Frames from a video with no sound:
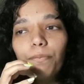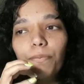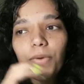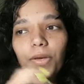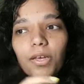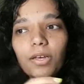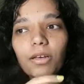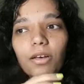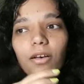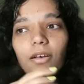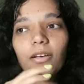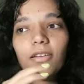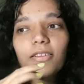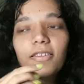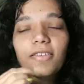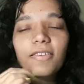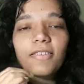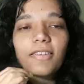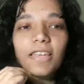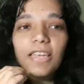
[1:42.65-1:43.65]

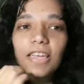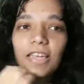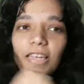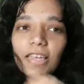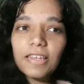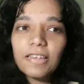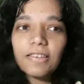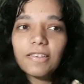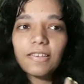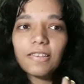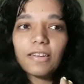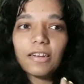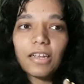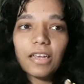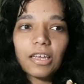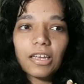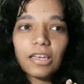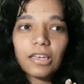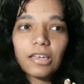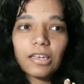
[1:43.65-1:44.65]
because he's
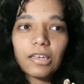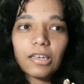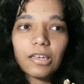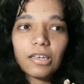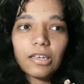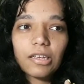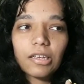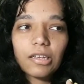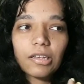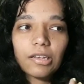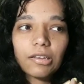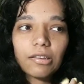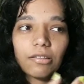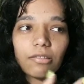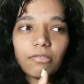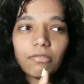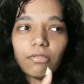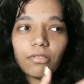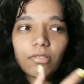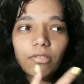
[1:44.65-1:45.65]
like
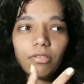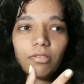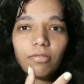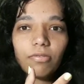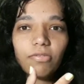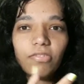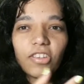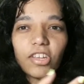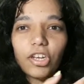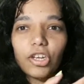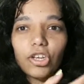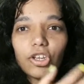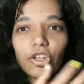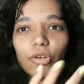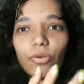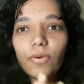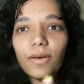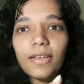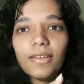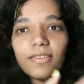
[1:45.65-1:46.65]
the
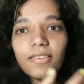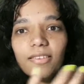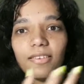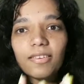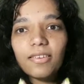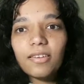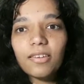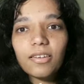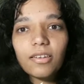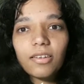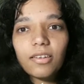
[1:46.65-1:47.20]
newest,